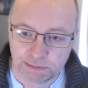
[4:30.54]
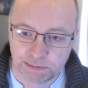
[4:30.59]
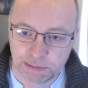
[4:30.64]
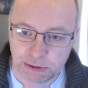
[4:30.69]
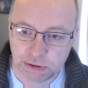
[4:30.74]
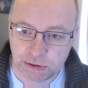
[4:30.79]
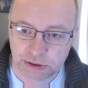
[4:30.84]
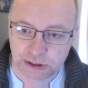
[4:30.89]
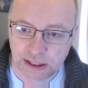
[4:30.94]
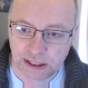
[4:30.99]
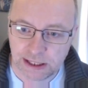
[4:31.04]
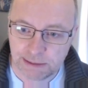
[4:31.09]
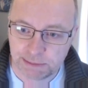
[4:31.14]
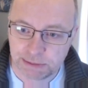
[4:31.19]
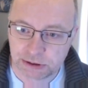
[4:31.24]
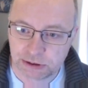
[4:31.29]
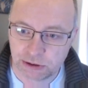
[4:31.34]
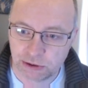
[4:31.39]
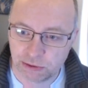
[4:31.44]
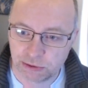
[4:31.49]
boost
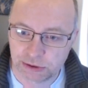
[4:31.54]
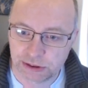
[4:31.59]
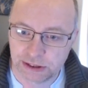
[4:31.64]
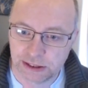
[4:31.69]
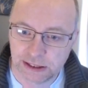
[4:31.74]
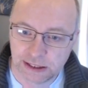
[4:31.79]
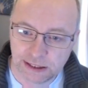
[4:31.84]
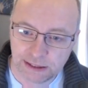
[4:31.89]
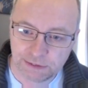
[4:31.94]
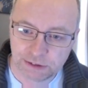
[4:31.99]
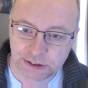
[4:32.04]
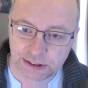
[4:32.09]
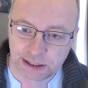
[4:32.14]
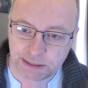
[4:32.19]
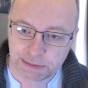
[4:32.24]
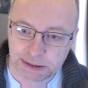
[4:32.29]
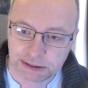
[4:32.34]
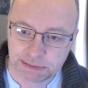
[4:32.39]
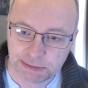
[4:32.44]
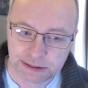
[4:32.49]
clubs, tools and gloves
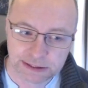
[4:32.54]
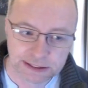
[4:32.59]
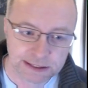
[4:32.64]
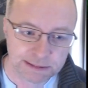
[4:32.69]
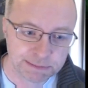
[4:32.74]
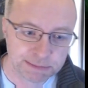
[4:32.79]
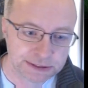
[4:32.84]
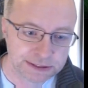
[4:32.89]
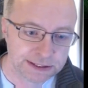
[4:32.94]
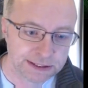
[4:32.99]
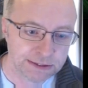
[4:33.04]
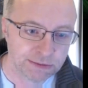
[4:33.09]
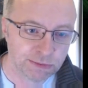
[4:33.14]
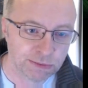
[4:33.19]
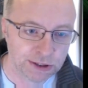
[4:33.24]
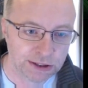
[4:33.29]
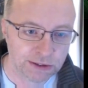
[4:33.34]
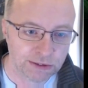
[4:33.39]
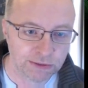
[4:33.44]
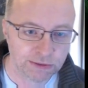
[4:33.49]
damage by 10%.
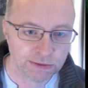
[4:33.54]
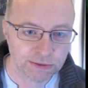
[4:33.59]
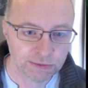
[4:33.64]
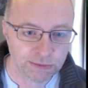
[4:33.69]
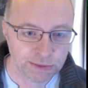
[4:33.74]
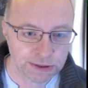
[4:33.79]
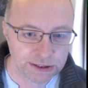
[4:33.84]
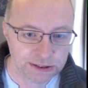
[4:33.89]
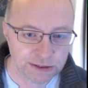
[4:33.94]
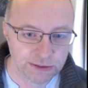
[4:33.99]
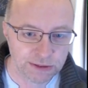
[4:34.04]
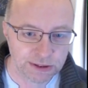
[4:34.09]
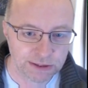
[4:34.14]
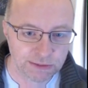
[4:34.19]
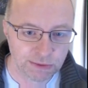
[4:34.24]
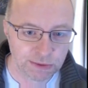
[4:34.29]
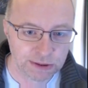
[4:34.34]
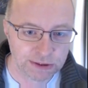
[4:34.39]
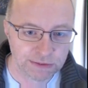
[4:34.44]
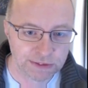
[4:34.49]
Well, we do
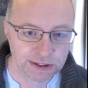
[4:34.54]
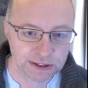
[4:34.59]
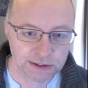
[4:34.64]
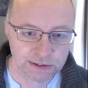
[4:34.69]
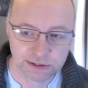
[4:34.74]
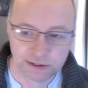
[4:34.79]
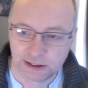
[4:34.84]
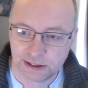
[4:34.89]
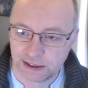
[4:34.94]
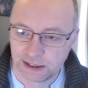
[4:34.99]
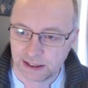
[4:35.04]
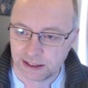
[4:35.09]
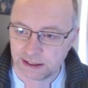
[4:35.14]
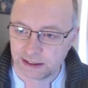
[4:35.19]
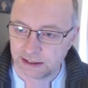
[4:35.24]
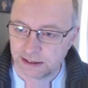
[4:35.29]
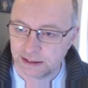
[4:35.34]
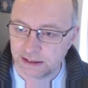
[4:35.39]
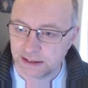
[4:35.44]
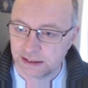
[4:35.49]
have one of those, I think.
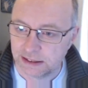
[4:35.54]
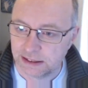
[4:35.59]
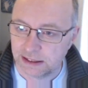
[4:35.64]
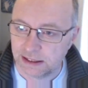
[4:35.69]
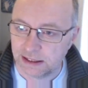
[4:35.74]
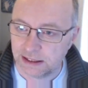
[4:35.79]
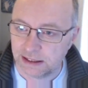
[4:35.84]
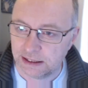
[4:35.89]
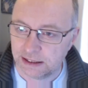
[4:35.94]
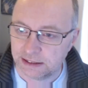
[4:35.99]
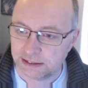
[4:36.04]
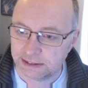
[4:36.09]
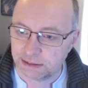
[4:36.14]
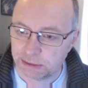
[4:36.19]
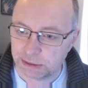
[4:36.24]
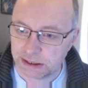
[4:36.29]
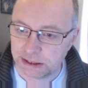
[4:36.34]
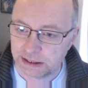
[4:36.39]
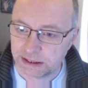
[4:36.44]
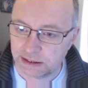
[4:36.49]
So
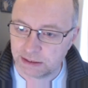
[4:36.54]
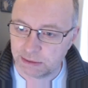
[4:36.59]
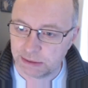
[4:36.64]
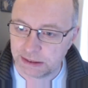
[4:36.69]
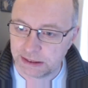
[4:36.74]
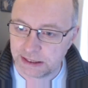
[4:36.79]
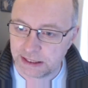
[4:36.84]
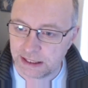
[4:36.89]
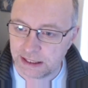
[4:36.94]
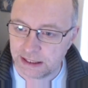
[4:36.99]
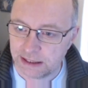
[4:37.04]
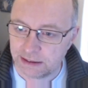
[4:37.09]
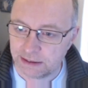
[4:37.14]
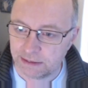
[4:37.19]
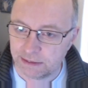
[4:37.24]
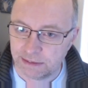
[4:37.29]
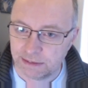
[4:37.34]
we're going to go with that.